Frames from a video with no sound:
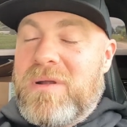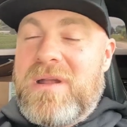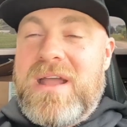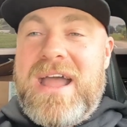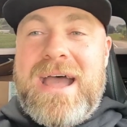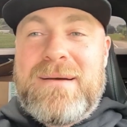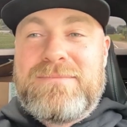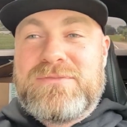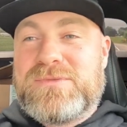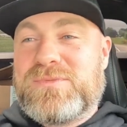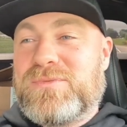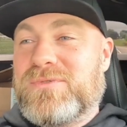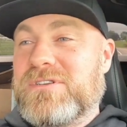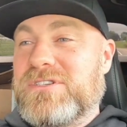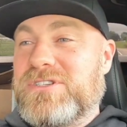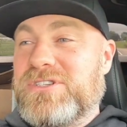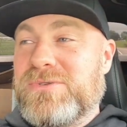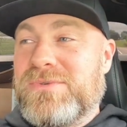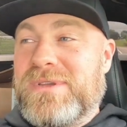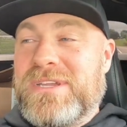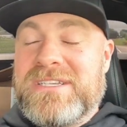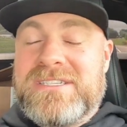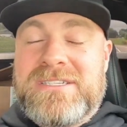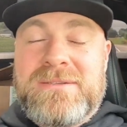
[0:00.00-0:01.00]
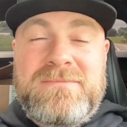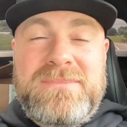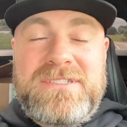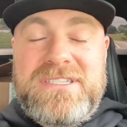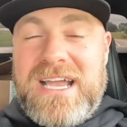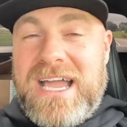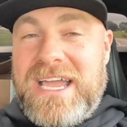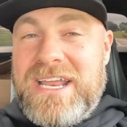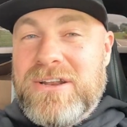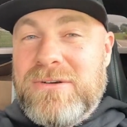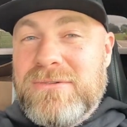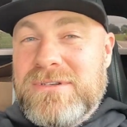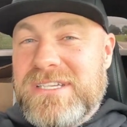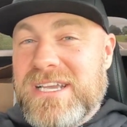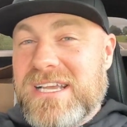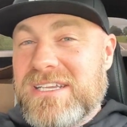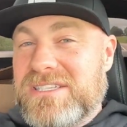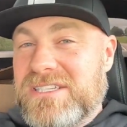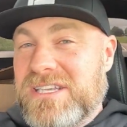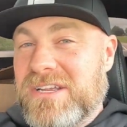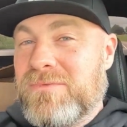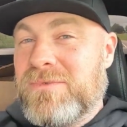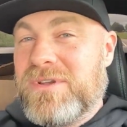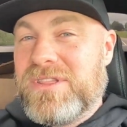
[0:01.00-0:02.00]
Perhaps we're doing some dyno
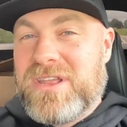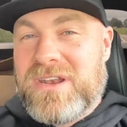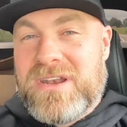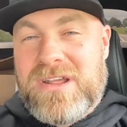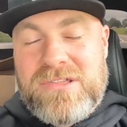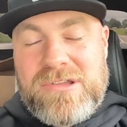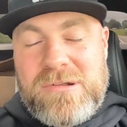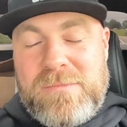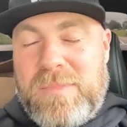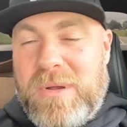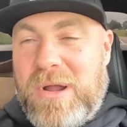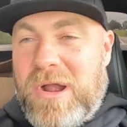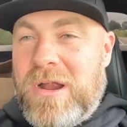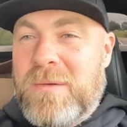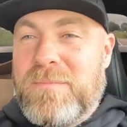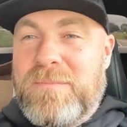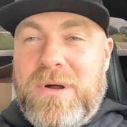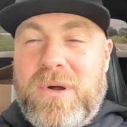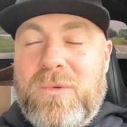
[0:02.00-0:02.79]
testing with another part,